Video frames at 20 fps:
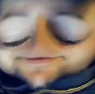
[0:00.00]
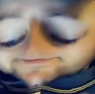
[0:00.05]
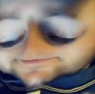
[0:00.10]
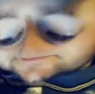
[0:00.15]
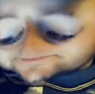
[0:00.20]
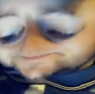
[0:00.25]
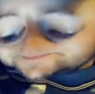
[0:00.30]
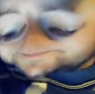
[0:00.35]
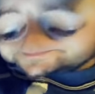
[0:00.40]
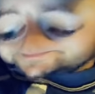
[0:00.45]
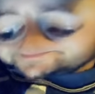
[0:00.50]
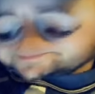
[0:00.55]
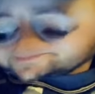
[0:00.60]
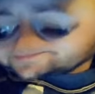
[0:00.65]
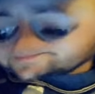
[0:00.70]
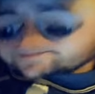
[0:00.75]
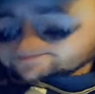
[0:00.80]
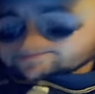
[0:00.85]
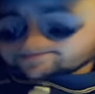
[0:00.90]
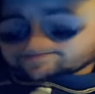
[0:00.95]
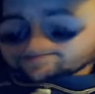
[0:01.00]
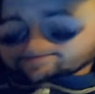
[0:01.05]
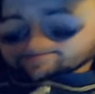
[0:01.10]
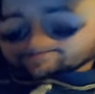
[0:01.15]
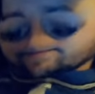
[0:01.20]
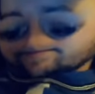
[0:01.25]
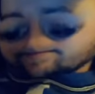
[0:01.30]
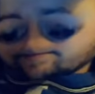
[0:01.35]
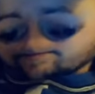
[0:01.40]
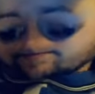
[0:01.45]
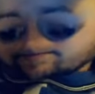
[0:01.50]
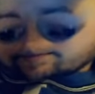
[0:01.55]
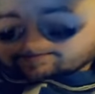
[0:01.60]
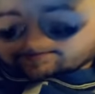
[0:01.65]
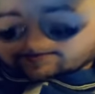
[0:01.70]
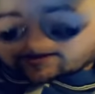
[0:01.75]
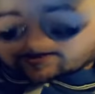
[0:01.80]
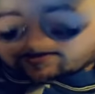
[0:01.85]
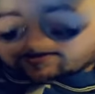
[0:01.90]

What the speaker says: [no speech]